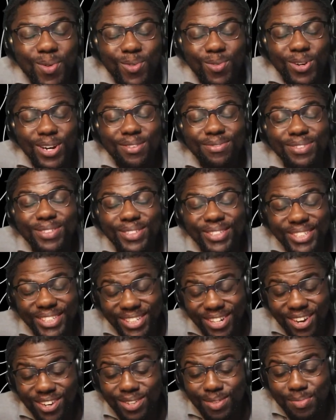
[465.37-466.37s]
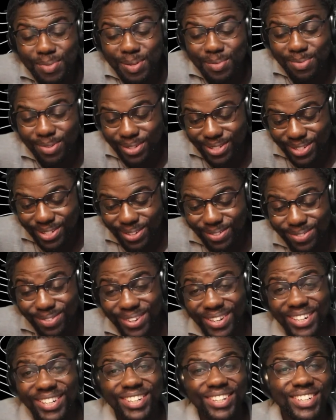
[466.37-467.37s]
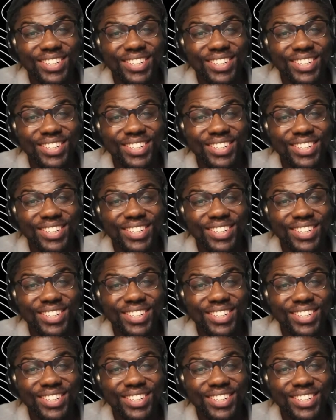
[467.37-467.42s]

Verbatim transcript: revel in other people's suffering